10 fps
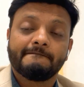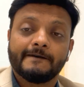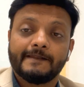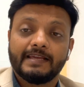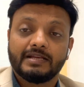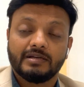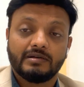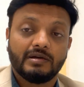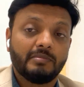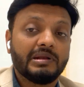like
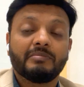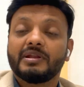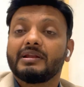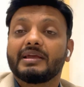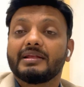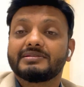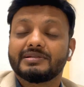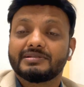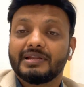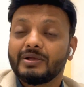abdominal
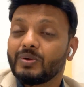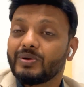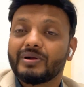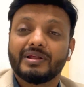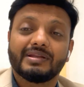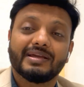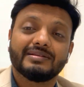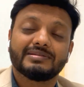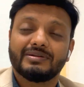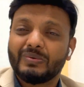cancers like colorectal cancer,